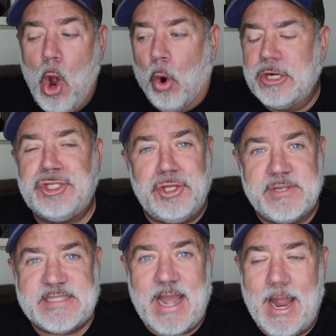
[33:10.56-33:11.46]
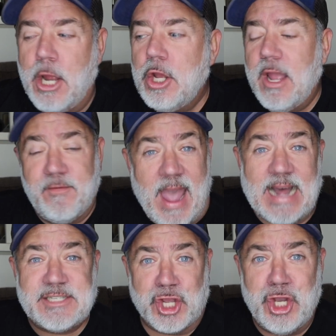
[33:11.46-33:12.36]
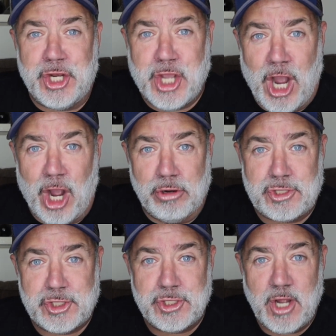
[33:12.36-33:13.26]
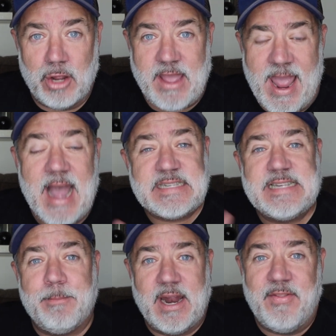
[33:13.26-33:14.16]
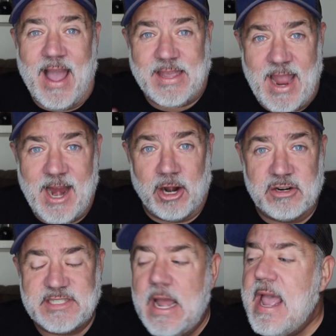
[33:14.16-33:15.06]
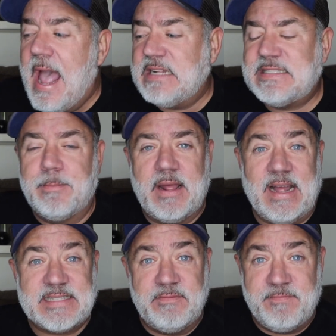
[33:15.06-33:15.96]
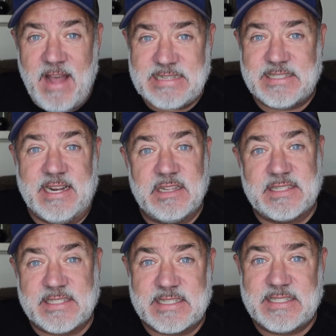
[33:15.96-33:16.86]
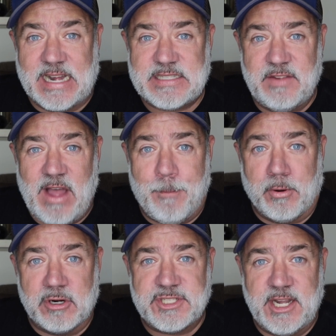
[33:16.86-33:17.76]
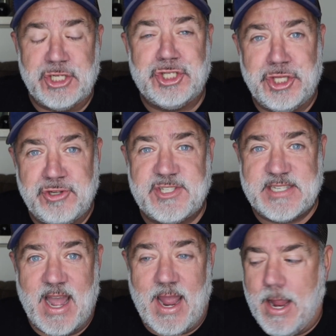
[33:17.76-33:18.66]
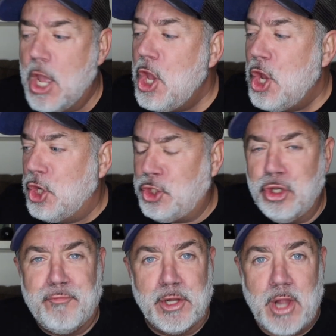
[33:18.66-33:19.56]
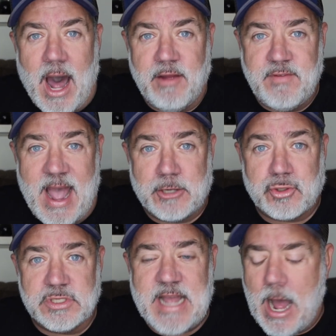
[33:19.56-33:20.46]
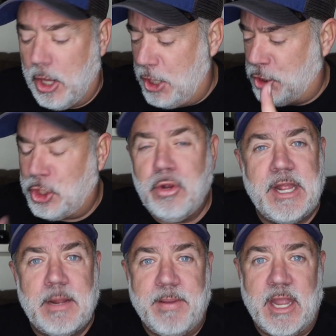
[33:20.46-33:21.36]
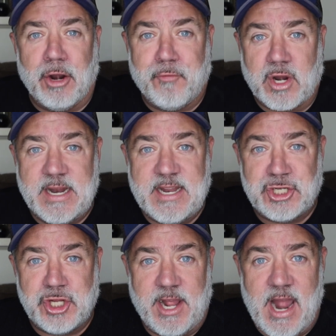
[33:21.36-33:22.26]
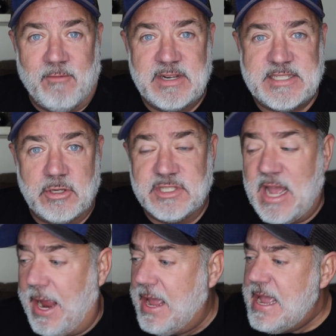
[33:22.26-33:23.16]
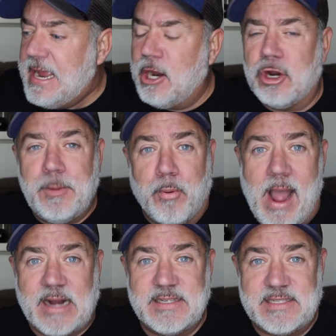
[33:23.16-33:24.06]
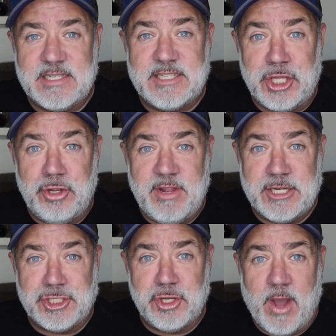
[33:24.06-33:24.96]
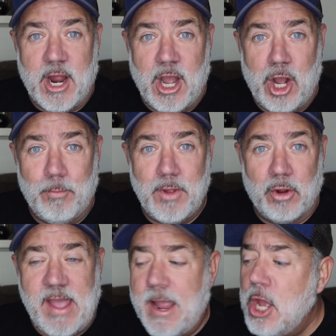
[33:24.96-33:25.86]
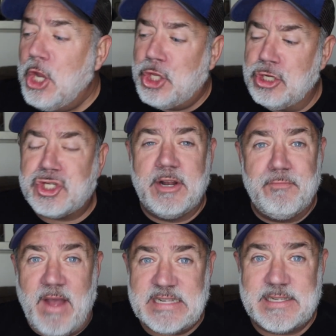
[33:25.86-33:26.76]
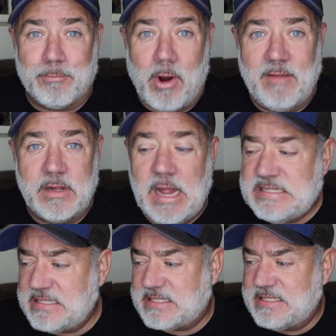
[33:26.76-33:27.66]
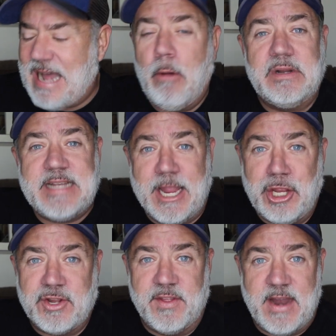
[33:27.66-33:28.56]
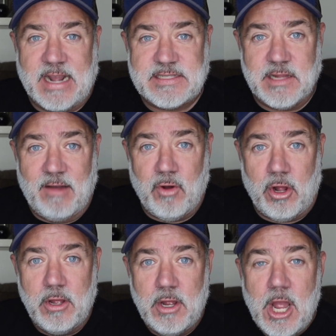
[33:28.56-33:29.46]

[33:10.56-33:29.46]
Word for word: Or do you say, as a good coach, okay, as somebody that cares, as somebody that's invested in the success of that person, do you say, you have a lot of natural talent. You need to be here for conditioning every single day. Here are the practices that you need to do at home, okay? You should invest in private lessons because that would take you to the next level.